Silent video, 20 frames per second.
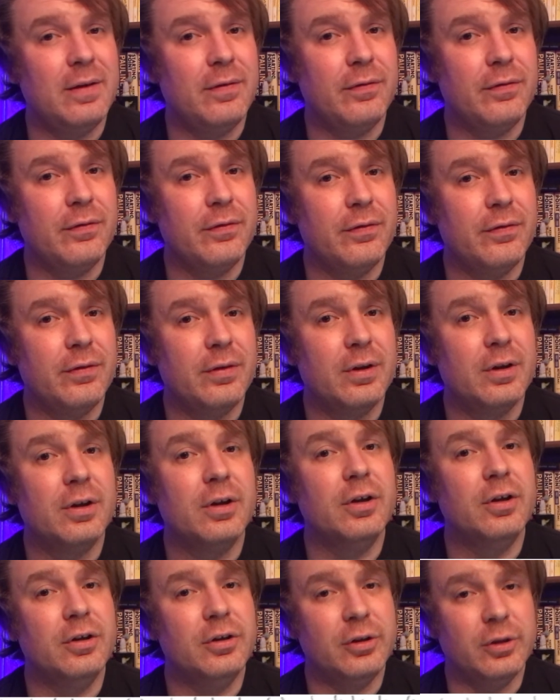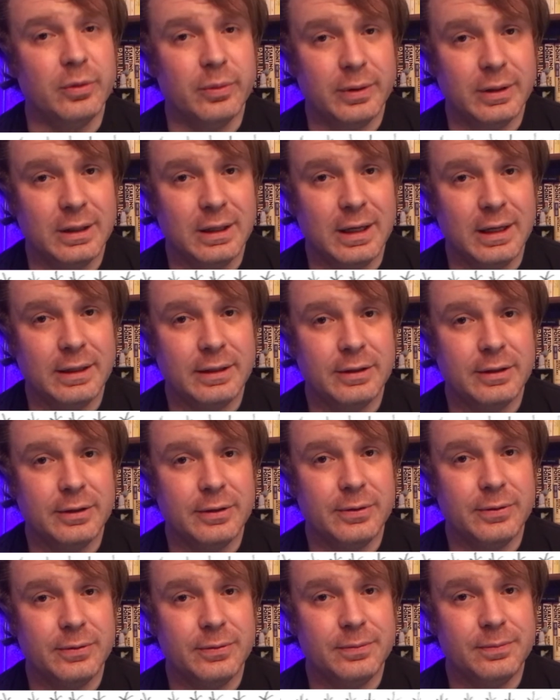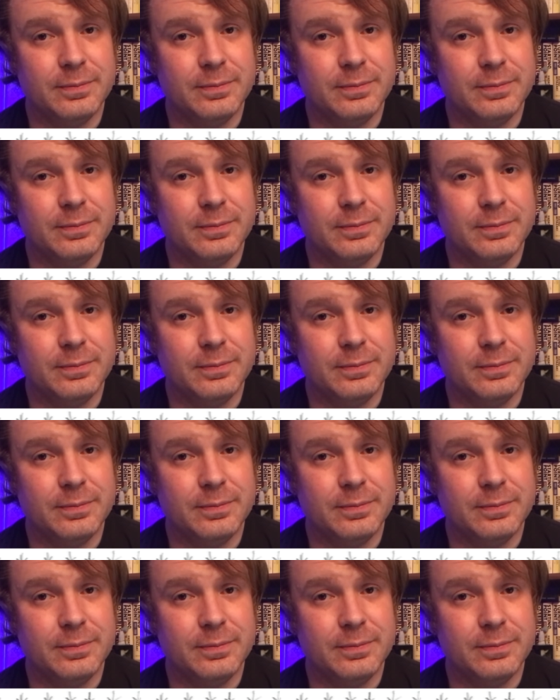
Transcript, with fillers: if you would like to.